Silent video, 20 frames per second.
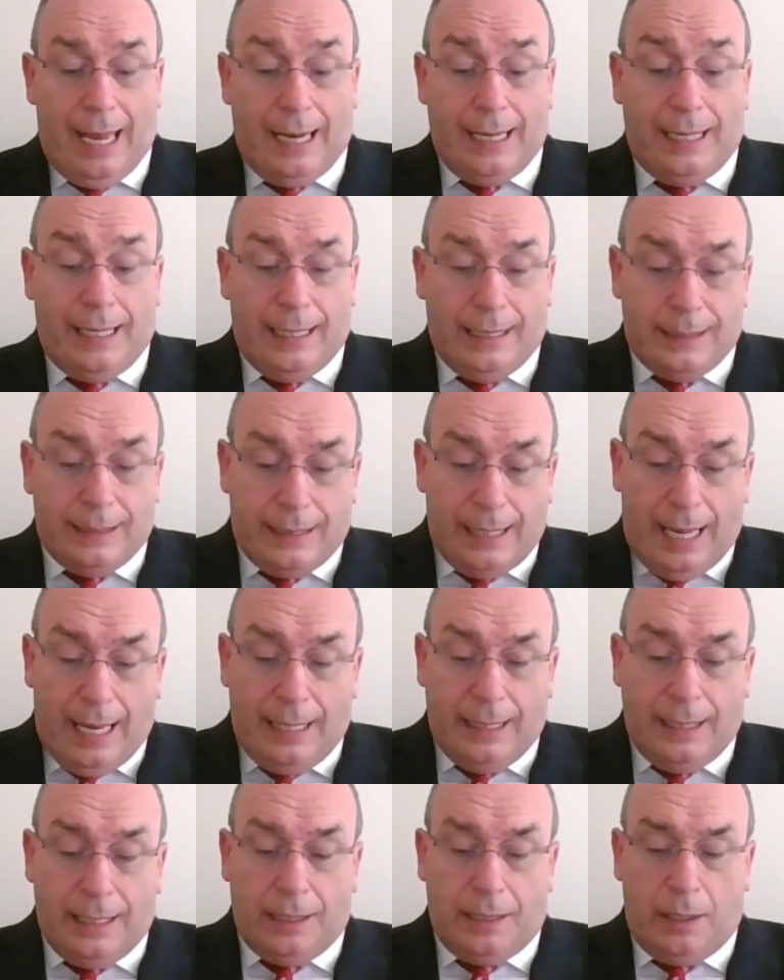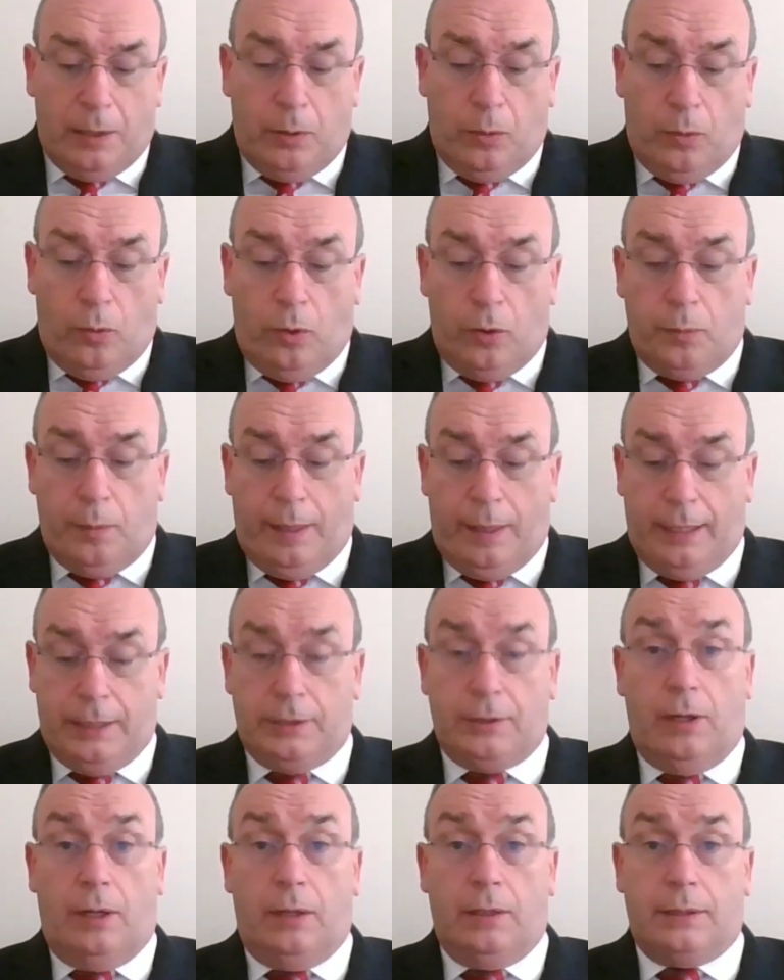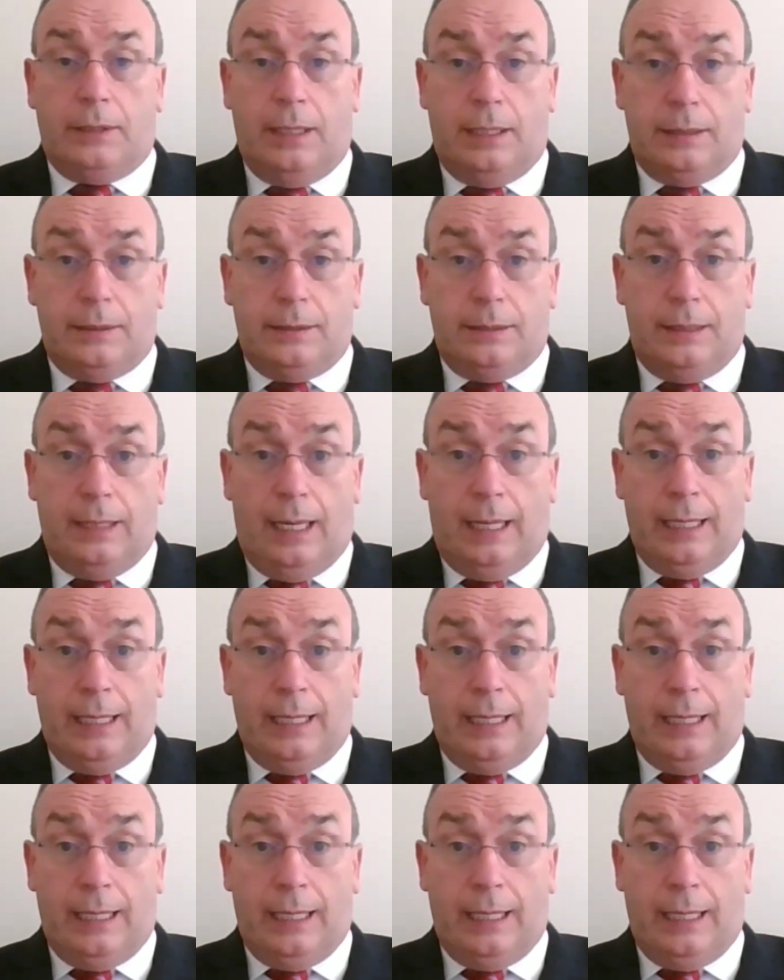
and it is then that the Lord will exalt us.